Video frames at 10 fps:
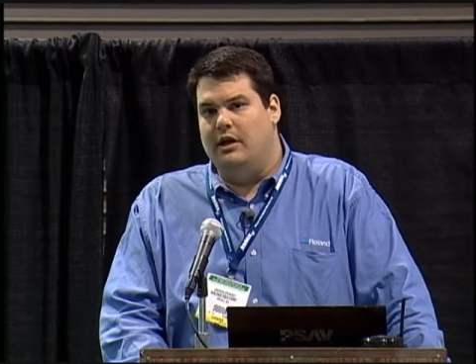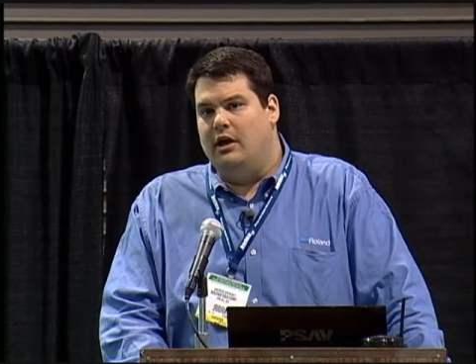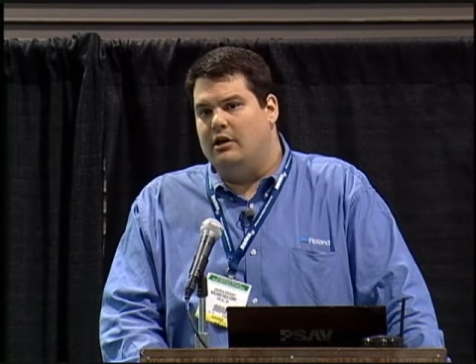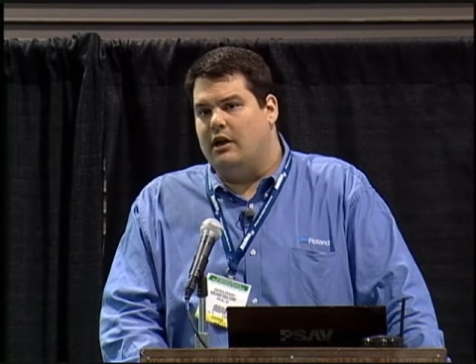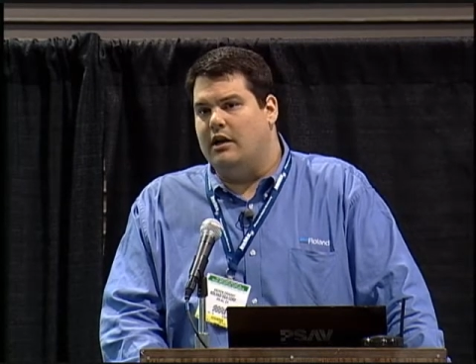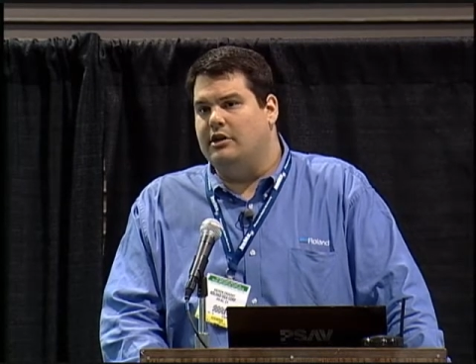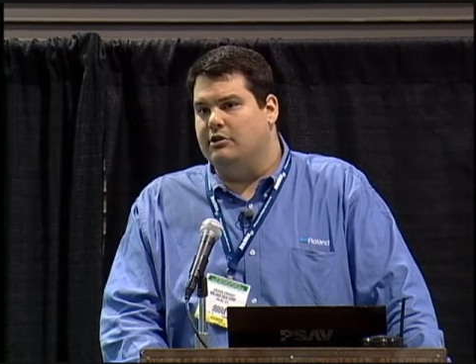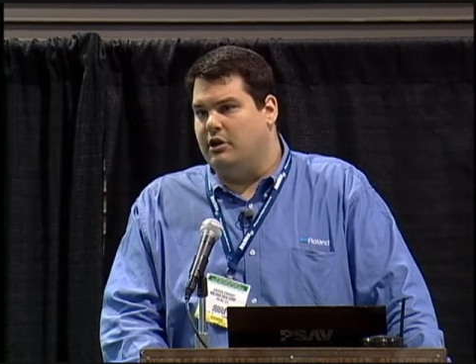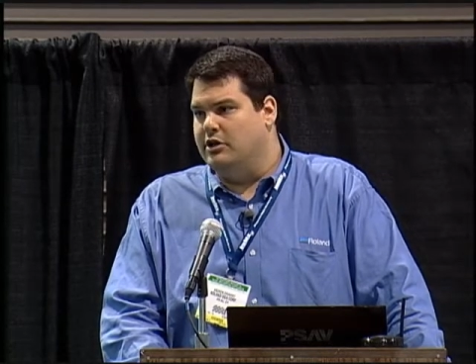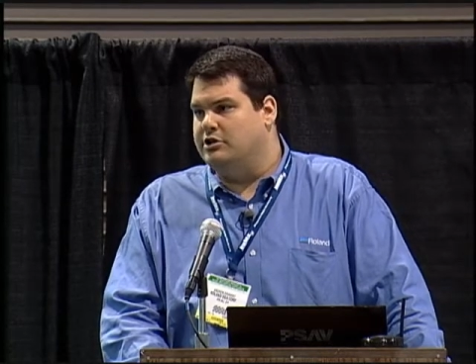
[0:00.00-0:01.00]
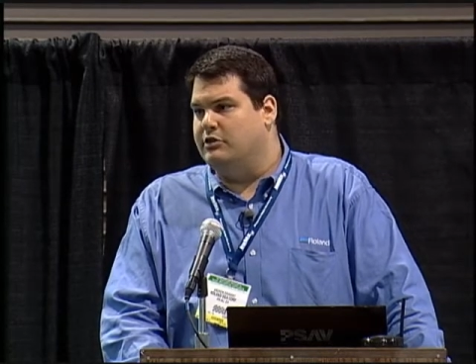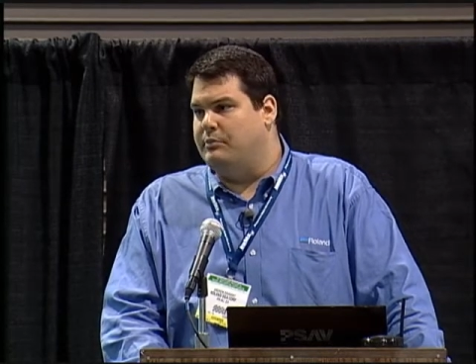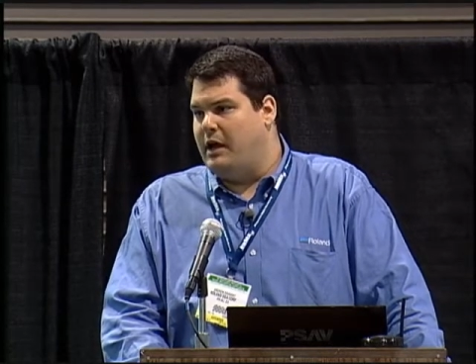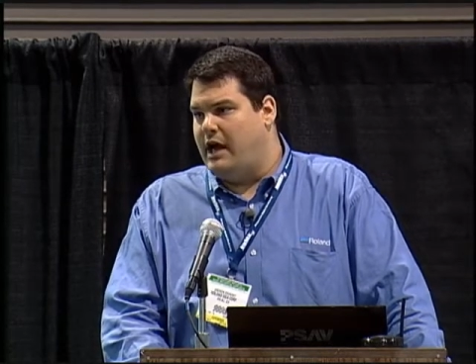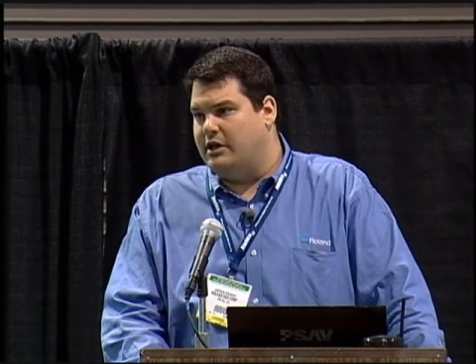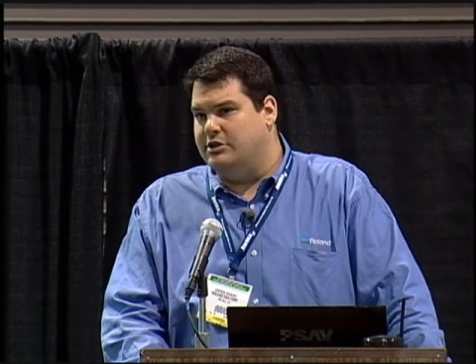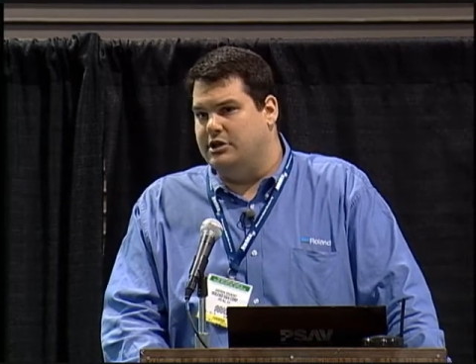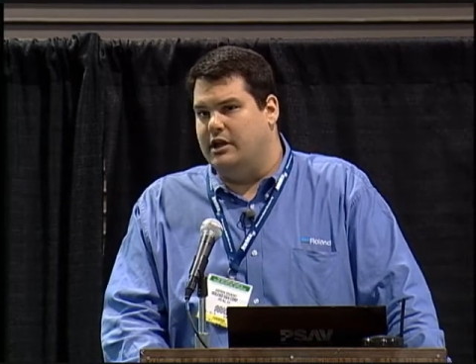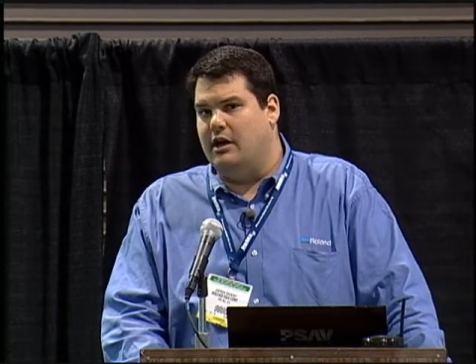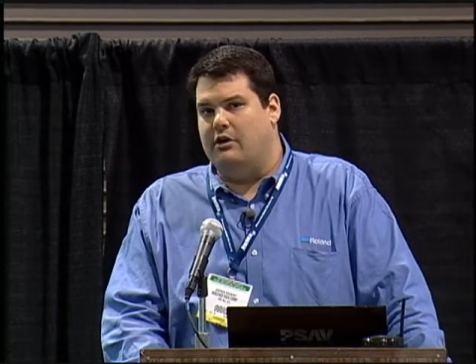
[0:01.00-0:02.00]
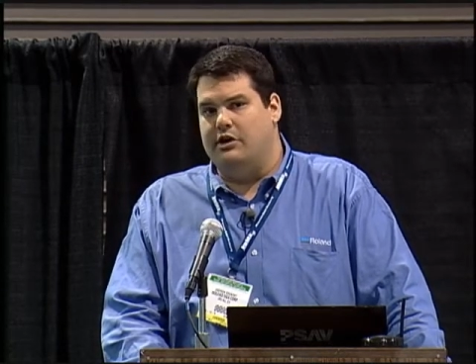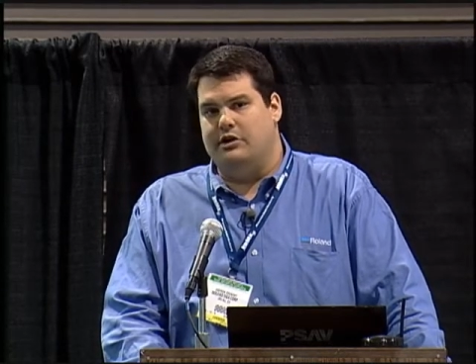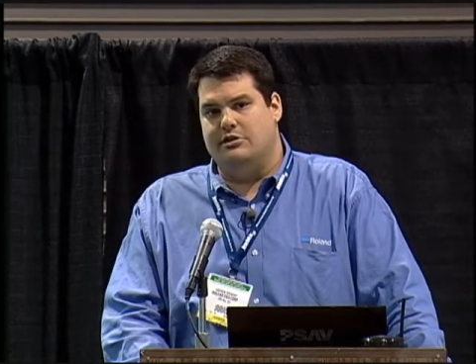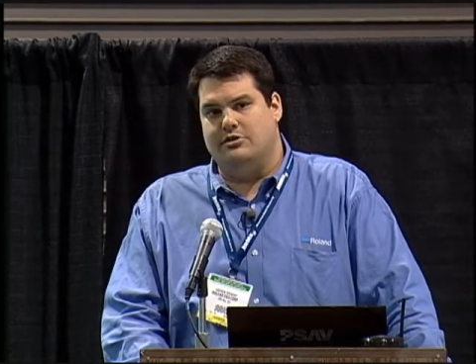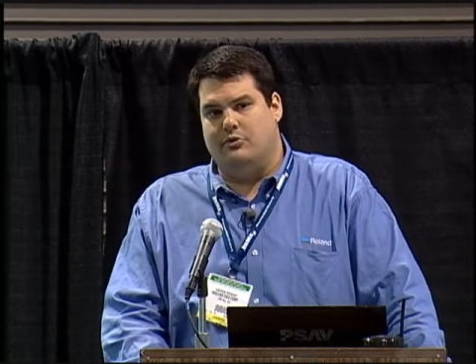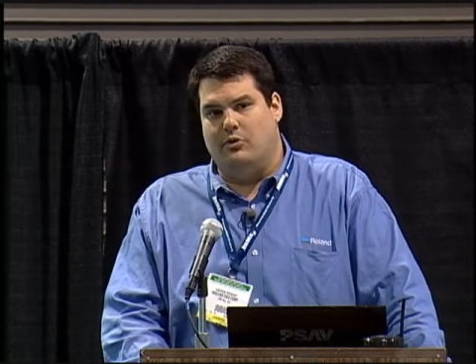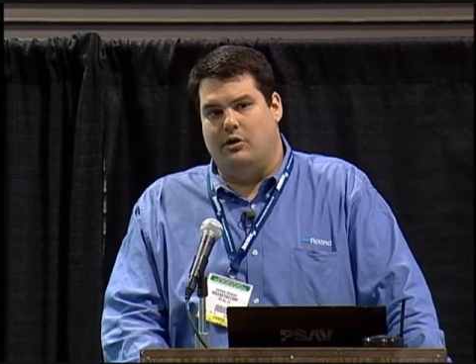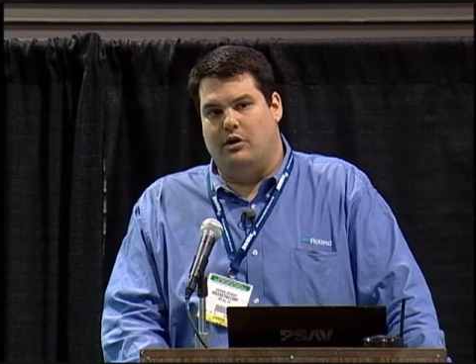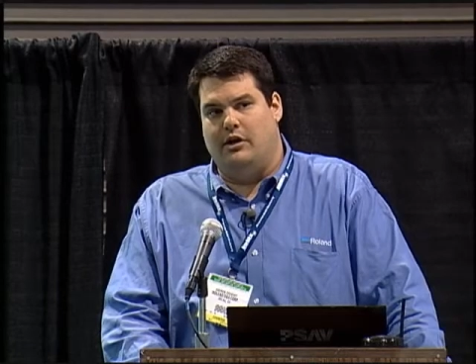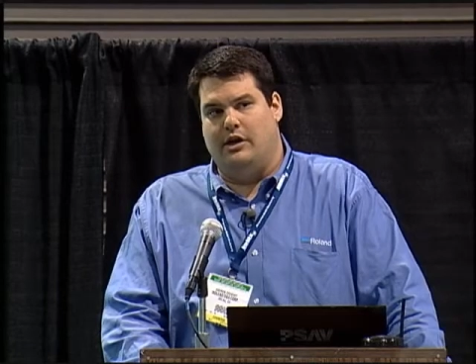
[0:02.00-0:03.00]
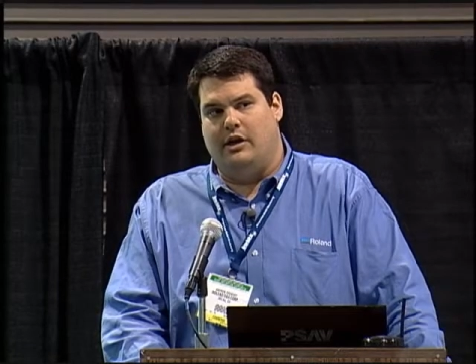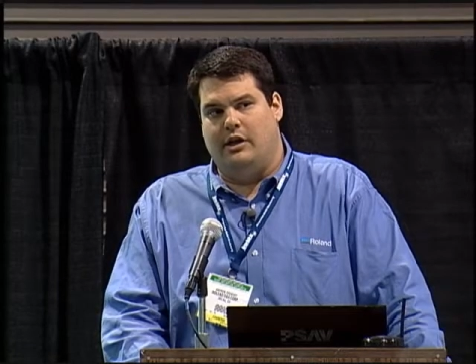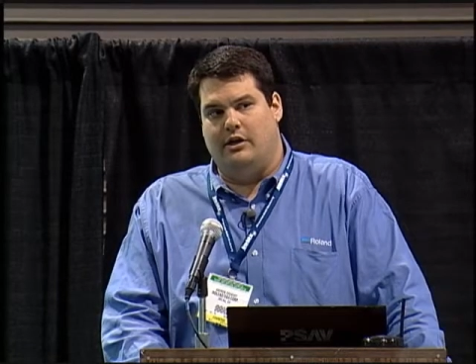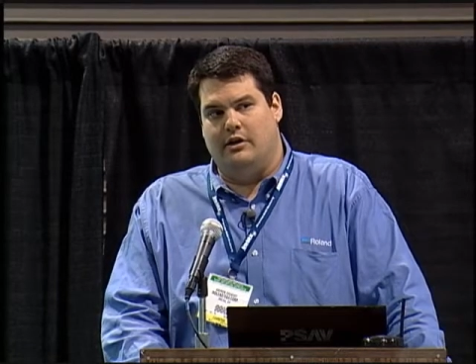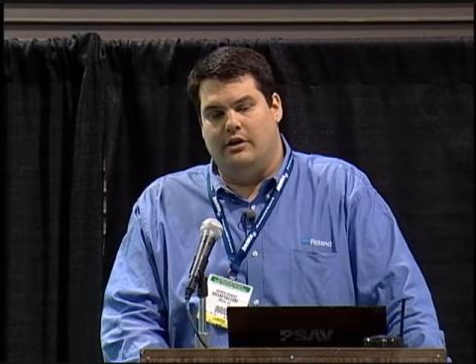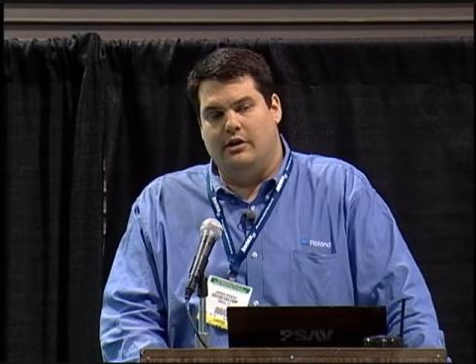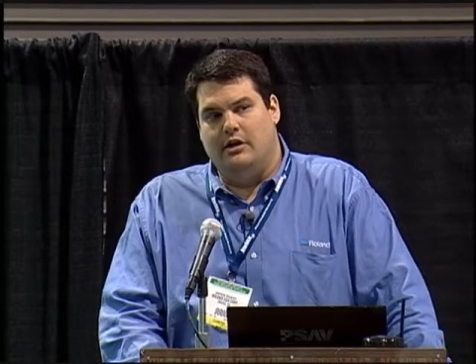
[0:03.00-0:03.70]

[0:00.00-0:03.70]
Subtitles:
a lot of your luxury packaging areas or in